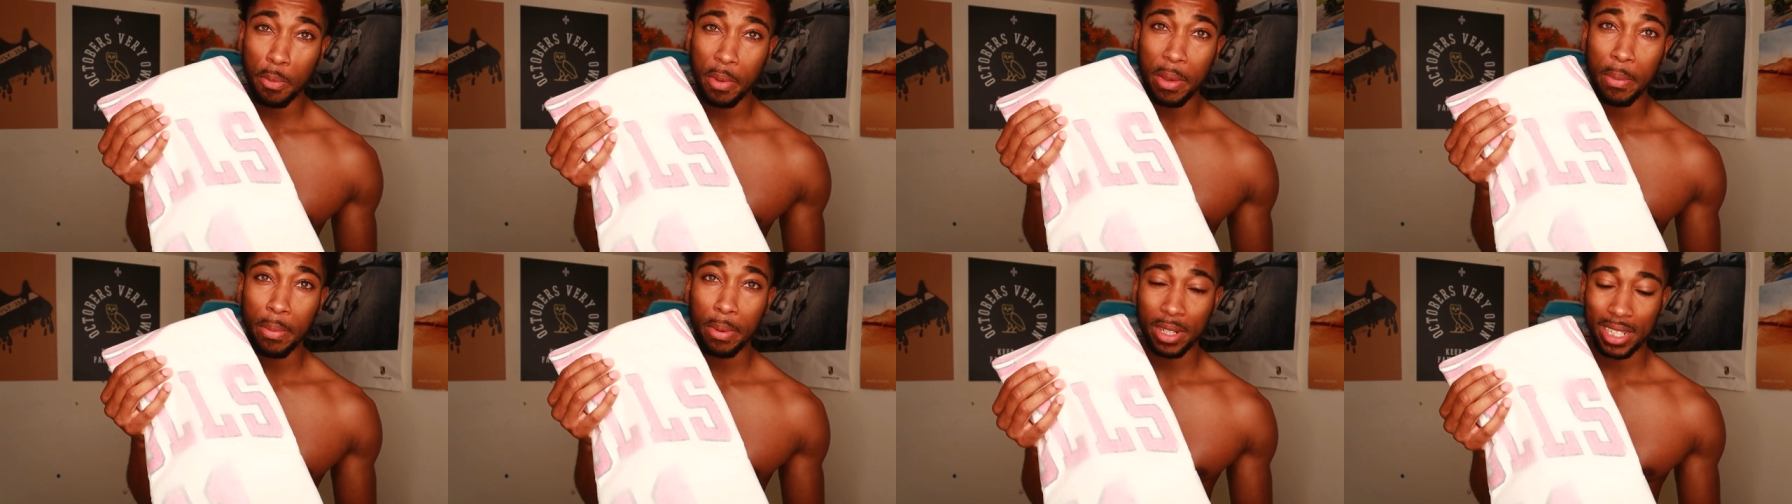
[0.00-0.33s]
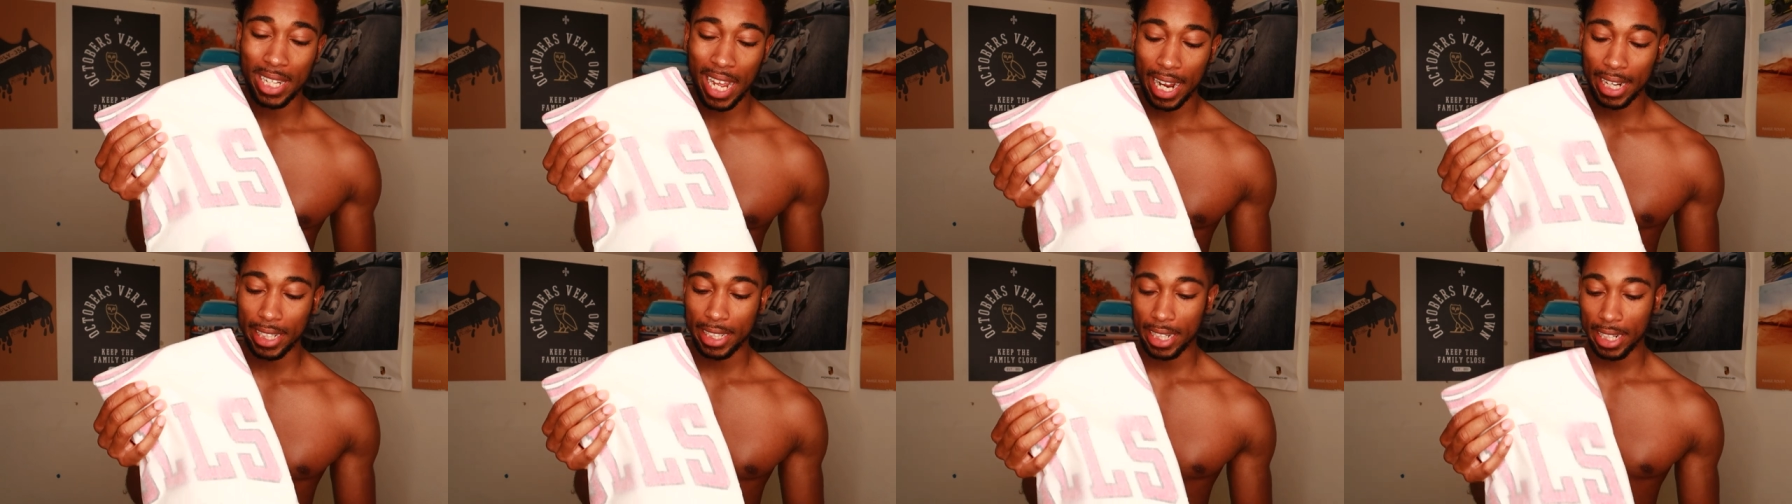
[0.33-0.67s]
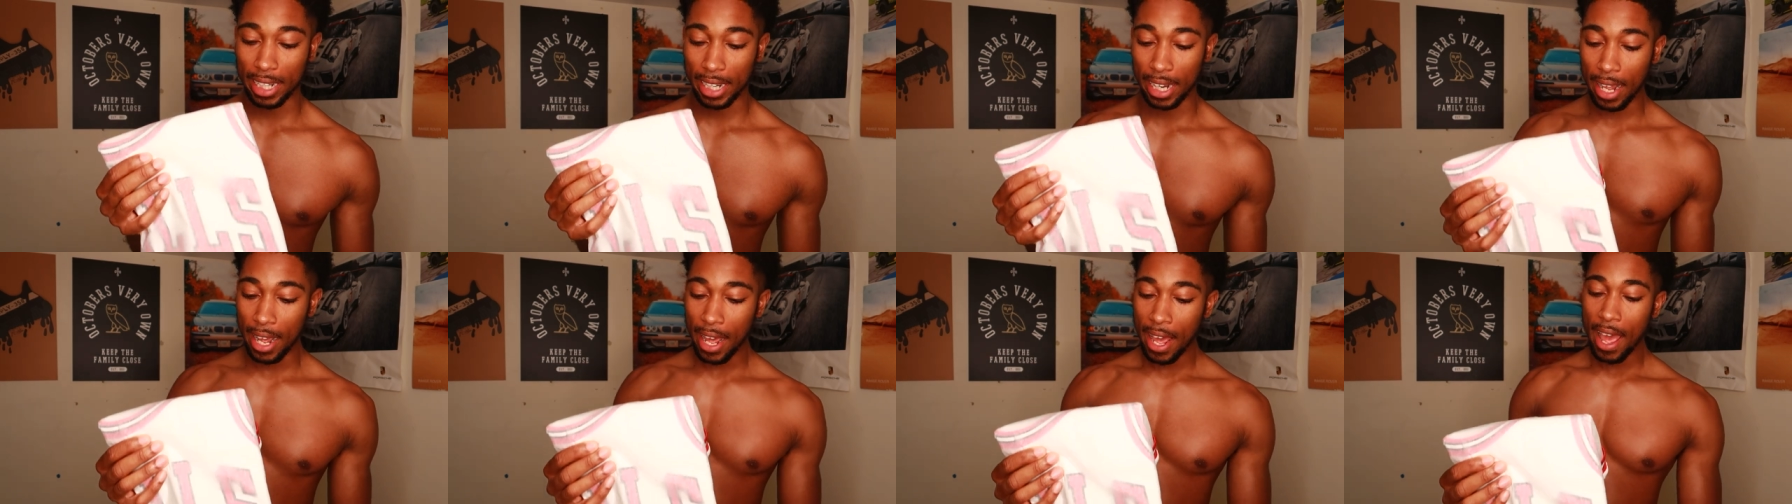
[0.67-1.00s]
be
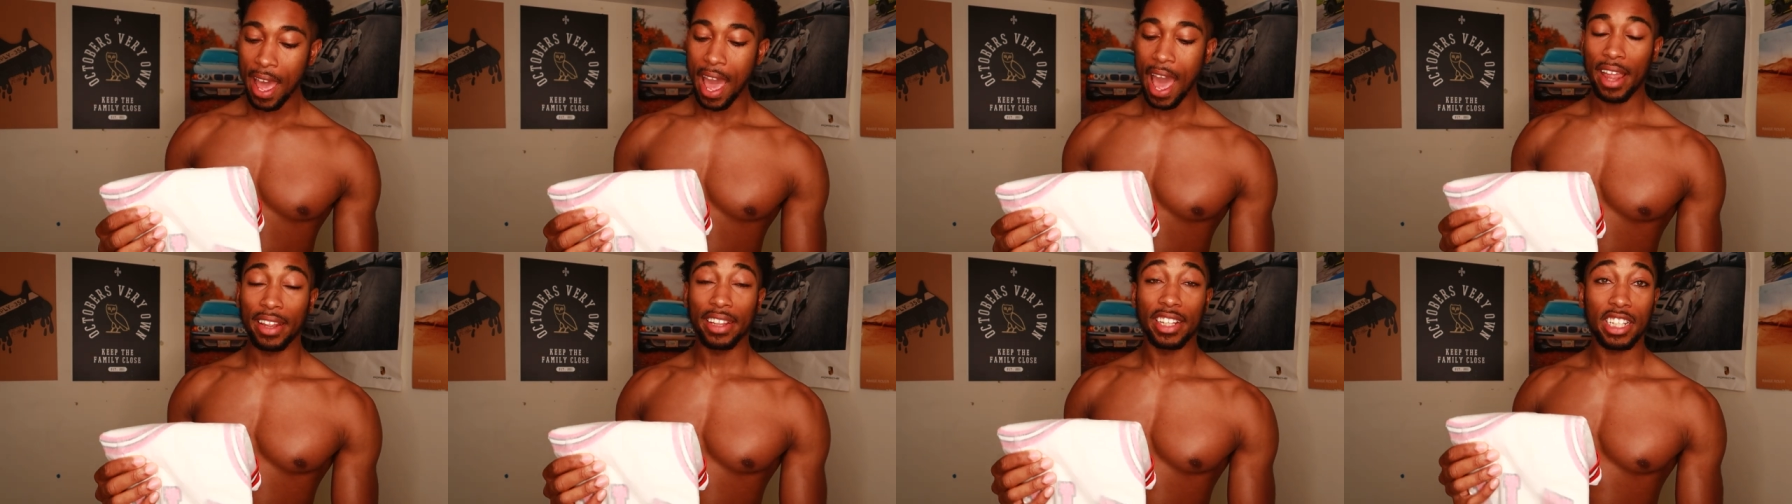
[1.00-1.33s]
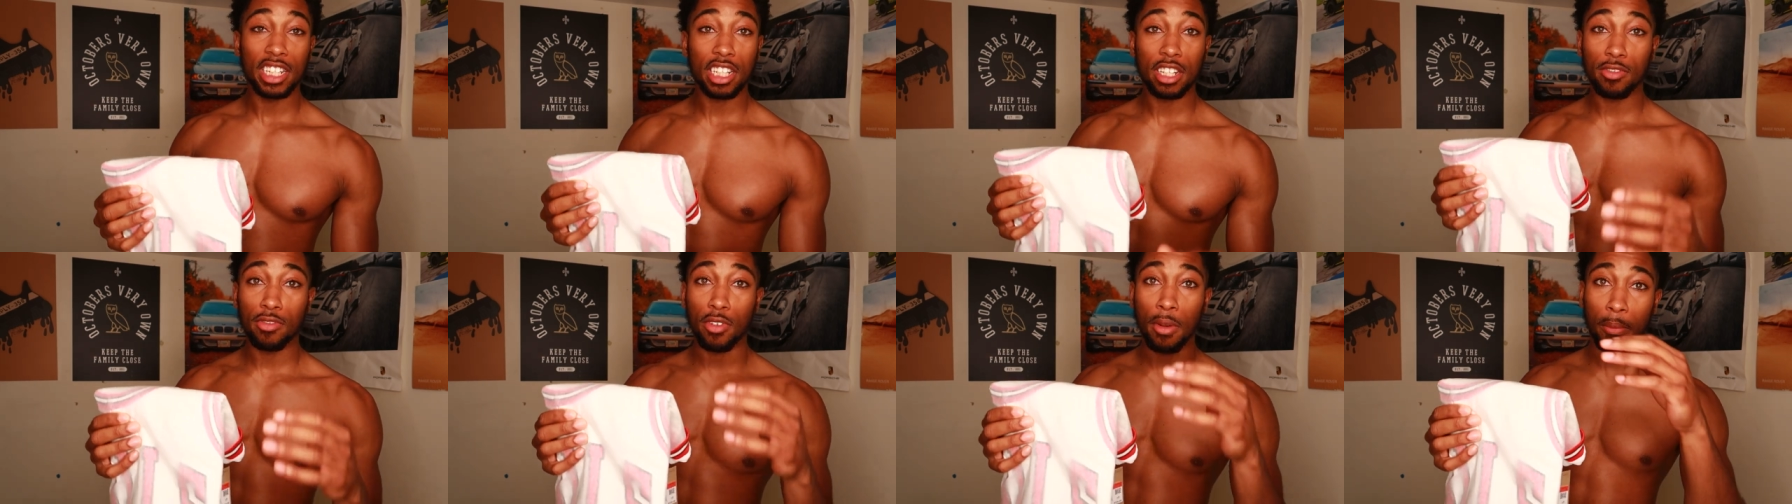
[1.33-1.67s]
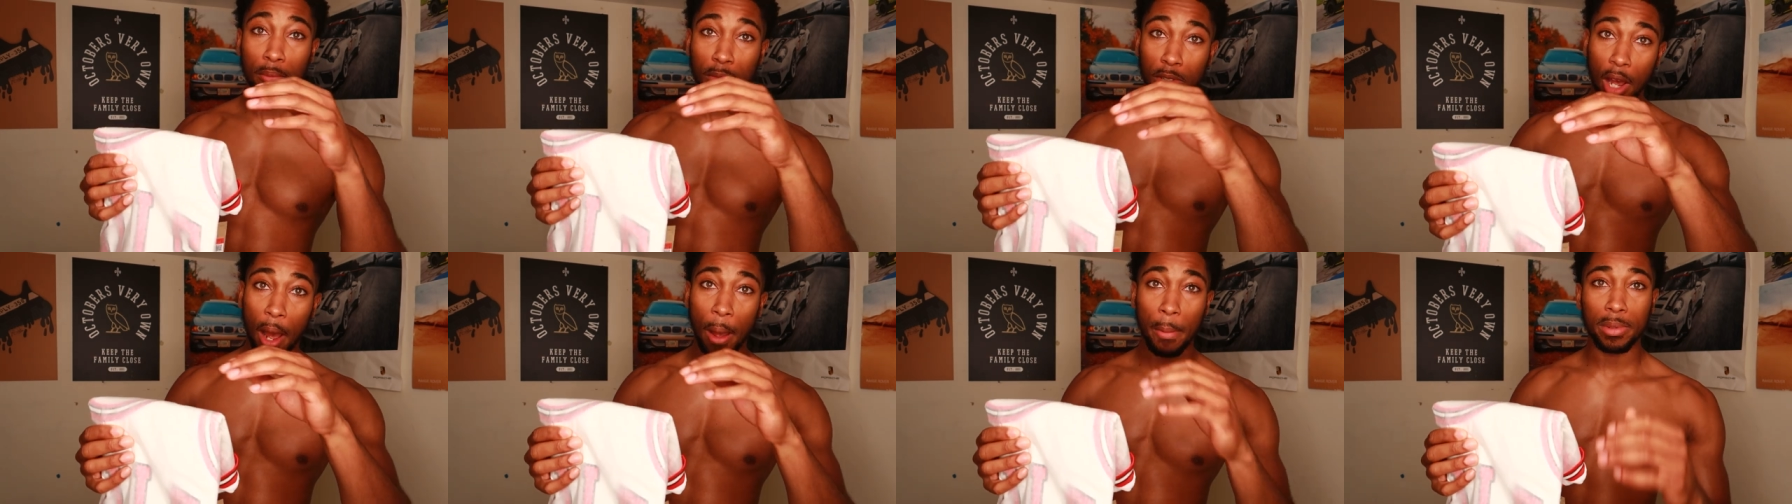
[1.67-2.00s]
protected. And this is
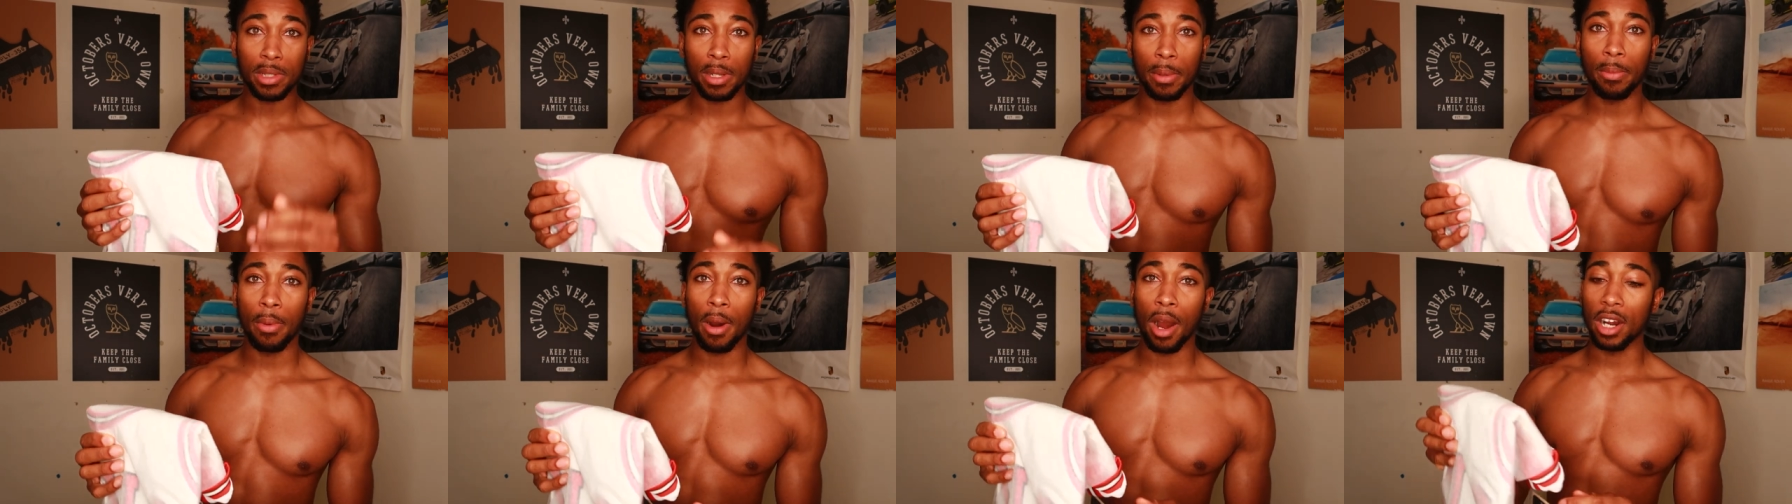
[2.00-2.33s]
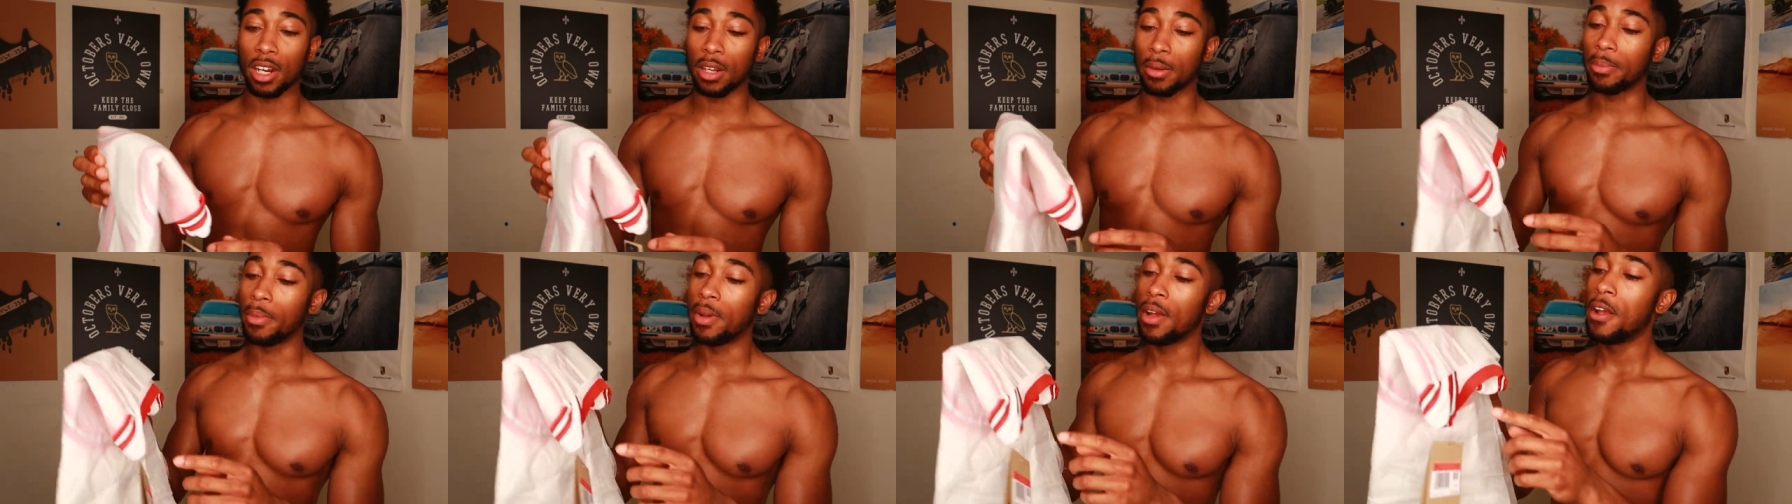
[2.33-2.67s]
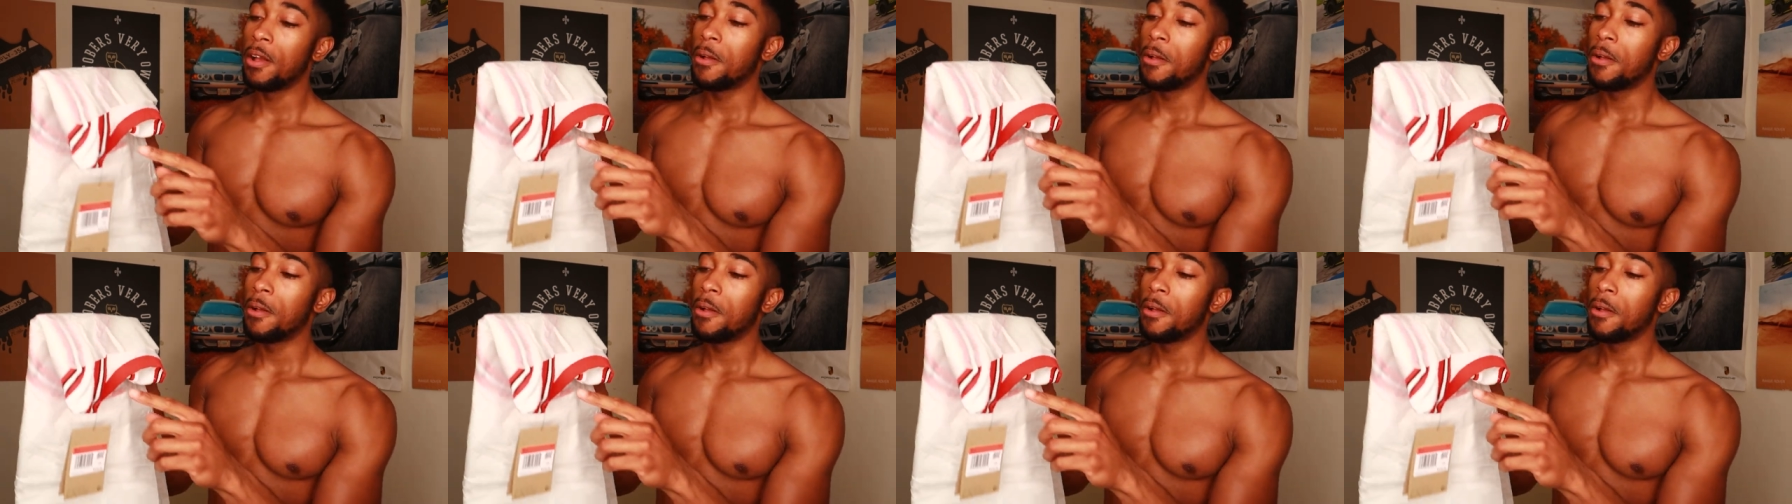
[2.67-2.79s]
from top to bottom.